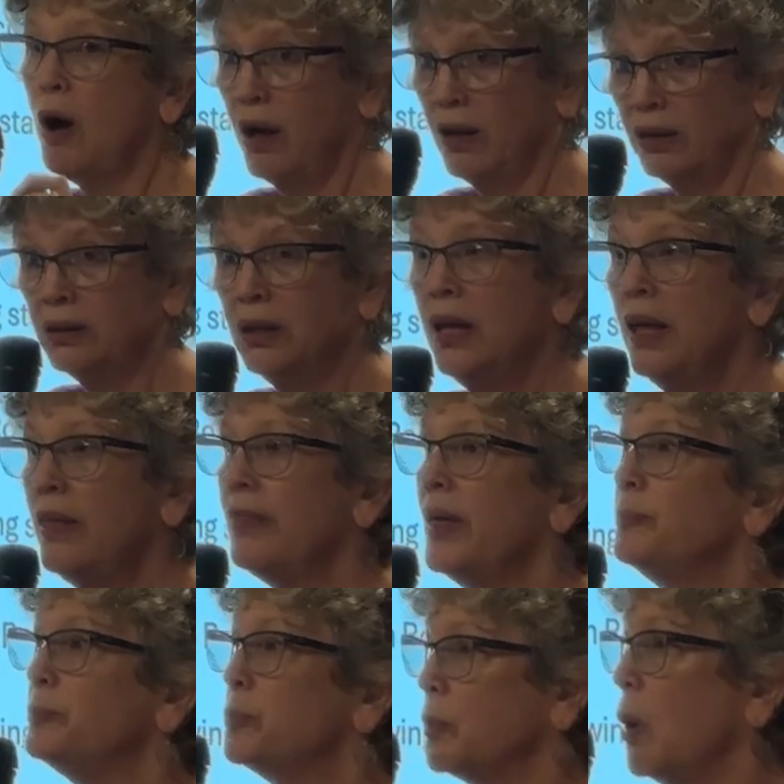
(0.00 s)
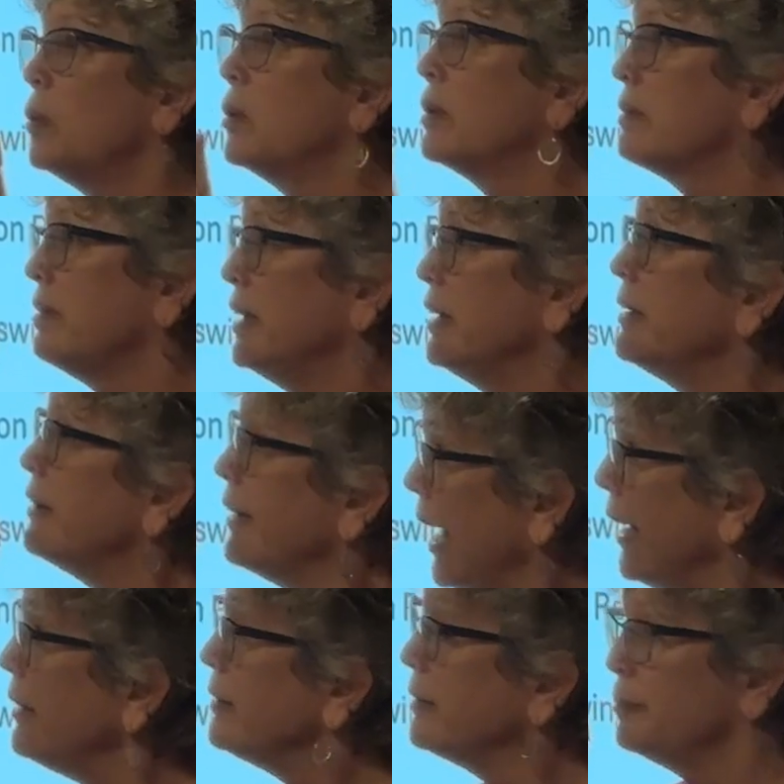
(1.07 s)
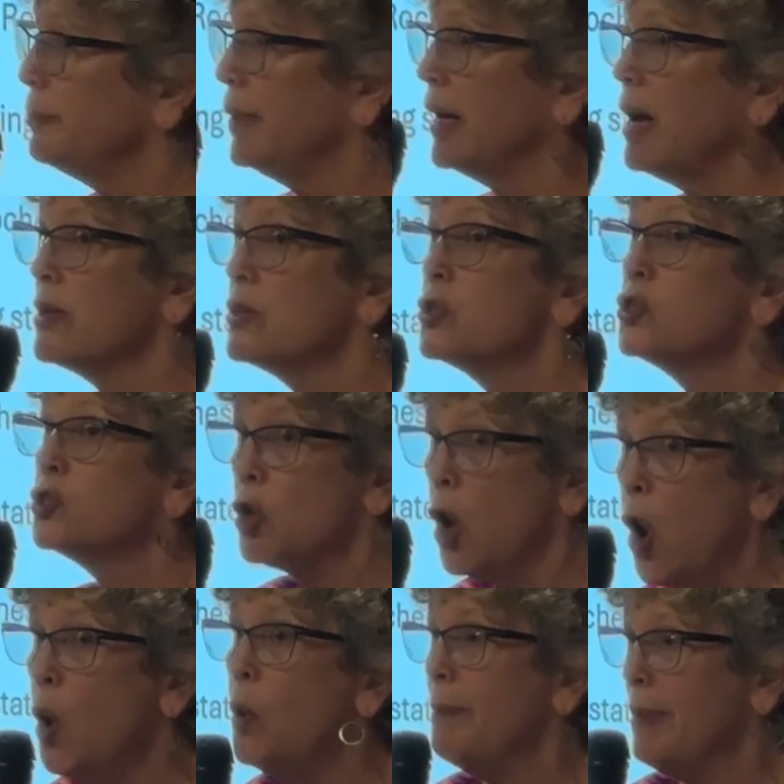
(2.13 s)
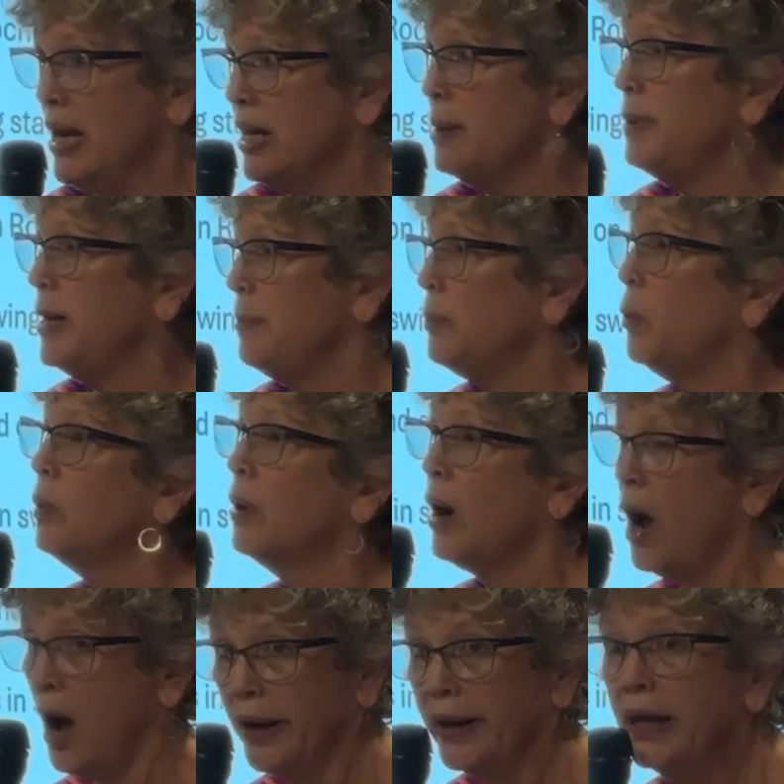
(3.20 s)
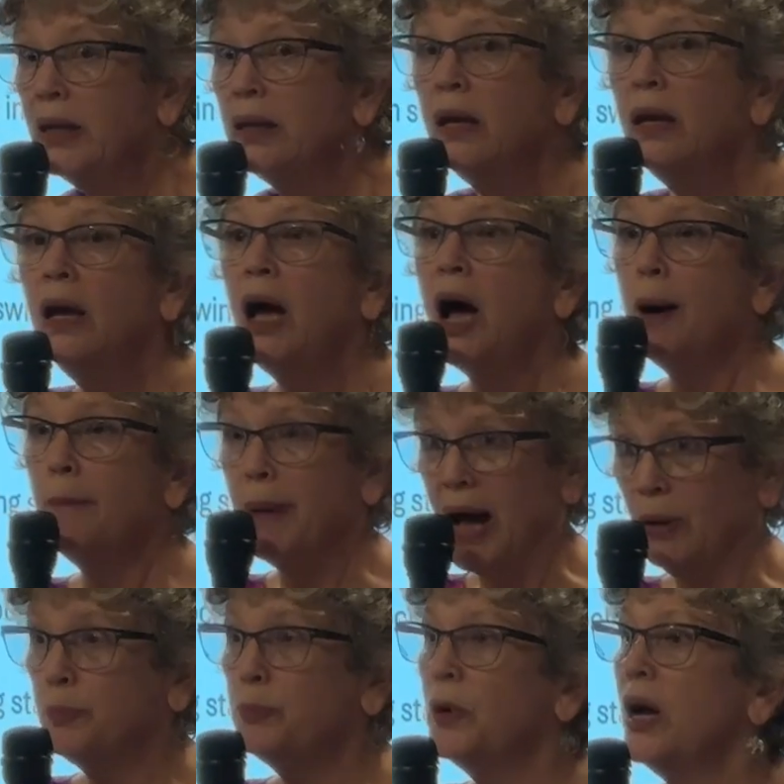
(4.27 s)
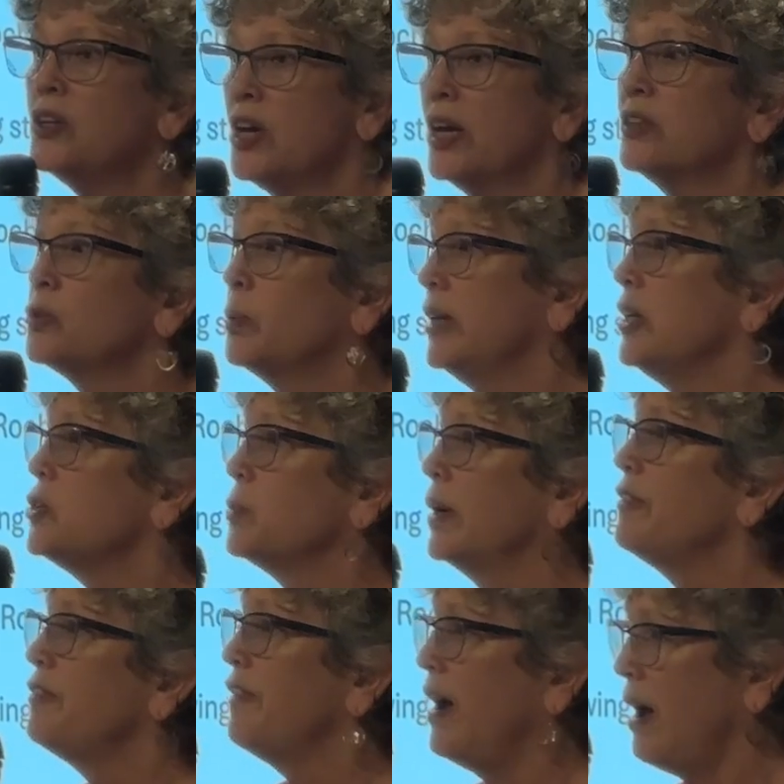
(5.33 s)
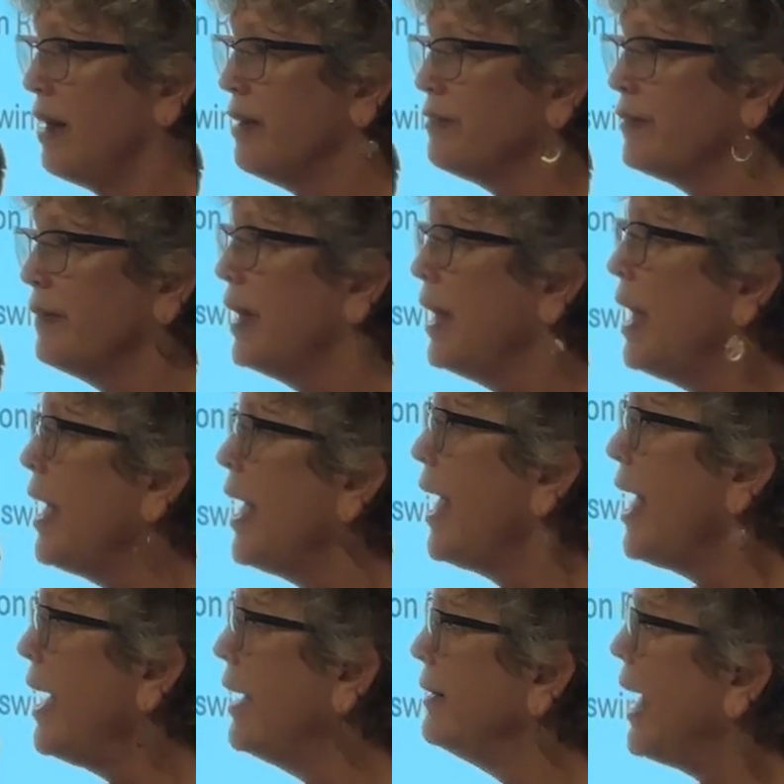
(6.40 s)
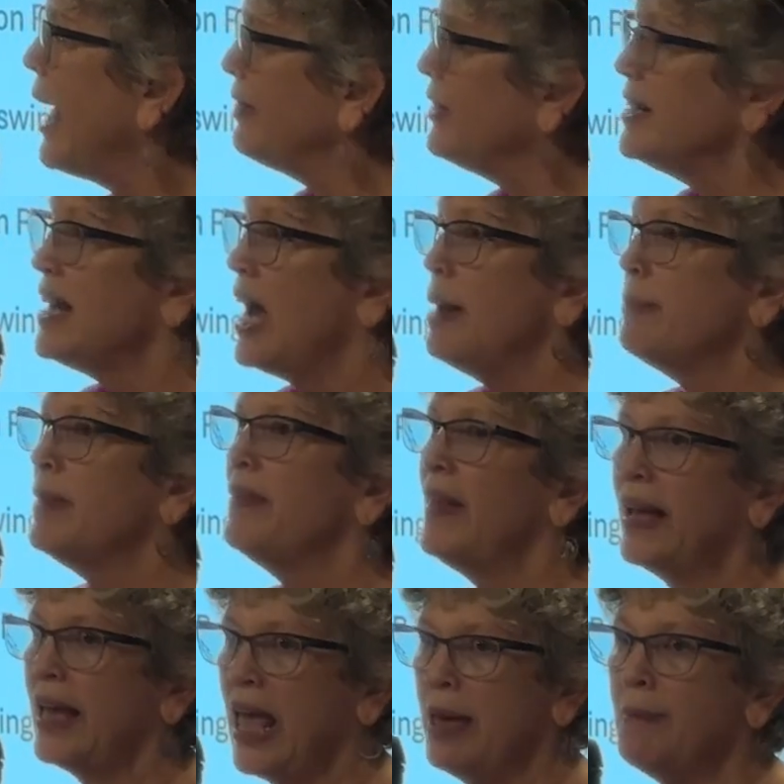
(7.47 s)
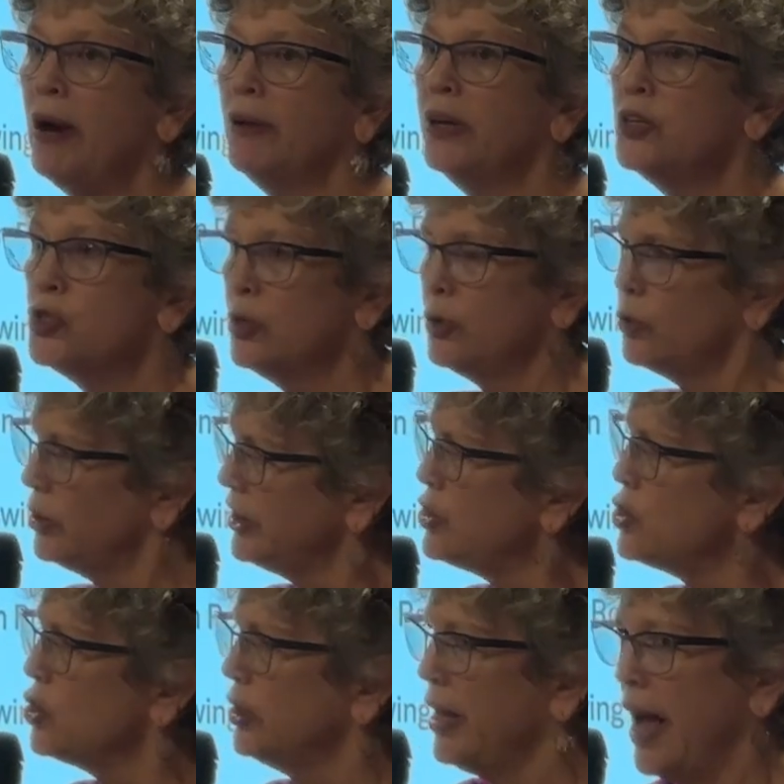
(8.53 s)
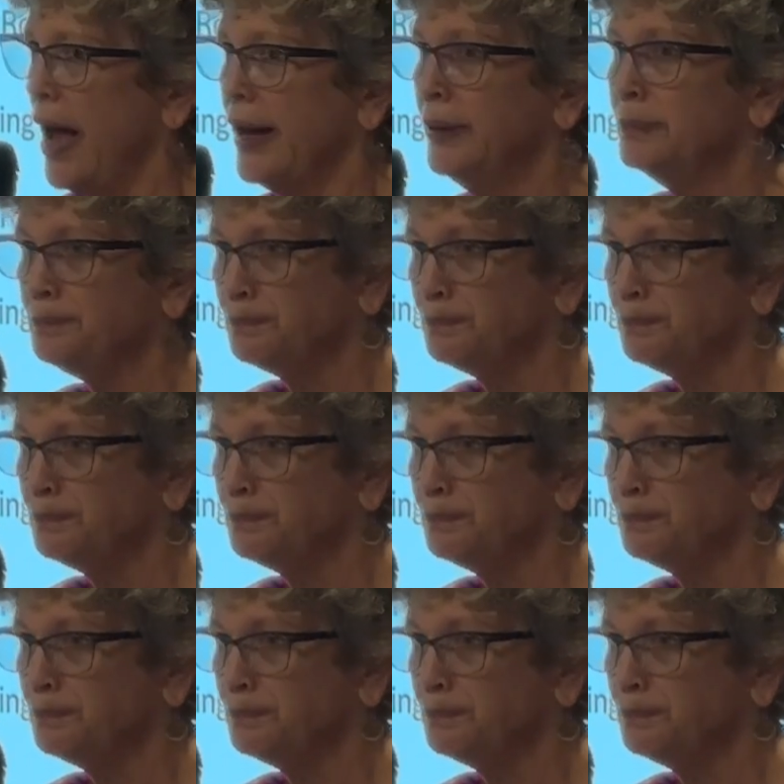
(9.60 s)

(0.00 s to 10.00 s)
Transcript: call that broke the internet because so many people were on it about Project 2025. And at the time that they came out in early July,